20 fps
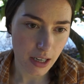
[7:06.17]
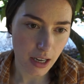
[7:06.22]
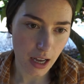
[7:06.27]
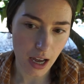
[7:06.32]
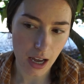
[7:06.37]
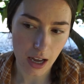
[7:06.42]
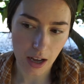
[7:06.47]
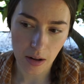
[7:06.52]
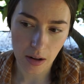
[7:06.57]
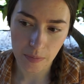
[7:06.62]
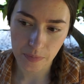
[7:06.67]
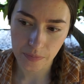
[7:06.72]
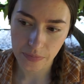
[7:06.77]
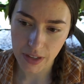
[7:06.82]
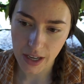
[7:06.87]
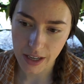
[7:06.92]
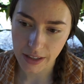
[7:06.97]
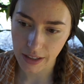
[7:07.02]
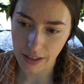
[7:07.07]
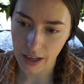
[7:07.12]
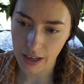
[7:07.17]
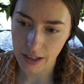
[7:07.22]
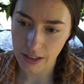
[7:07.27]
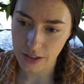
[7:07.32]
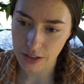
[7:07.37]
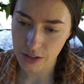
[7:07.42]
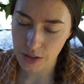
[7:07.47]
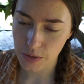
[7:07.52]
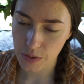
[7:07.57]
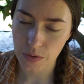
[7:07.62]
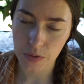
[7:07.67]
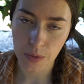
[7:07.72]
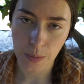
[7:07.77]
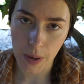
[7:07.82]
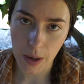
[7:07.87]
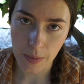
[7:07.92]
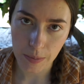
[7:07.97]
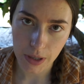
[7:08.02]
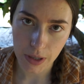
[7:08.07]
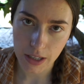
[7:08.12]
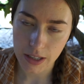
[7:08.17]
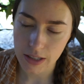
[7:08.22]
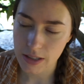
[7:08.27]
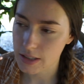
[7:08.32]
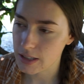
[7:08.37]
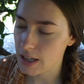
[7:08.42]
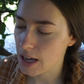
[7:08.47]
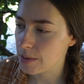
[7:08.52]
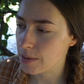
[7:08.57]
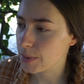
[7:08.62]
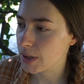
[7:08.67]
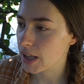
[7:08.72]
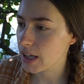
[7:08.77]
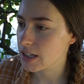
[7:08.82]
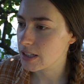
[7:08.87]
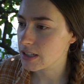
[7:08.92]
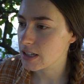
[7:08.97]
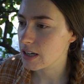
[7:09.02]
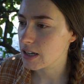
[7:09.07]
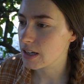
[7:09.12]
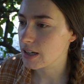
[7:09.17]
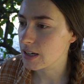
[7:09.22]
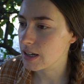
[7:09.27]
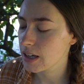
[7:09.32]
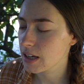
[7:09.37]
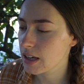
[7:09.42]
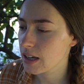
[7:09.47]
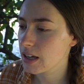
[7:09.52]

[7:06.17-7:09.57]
And then 2 of the pumpkins I planted,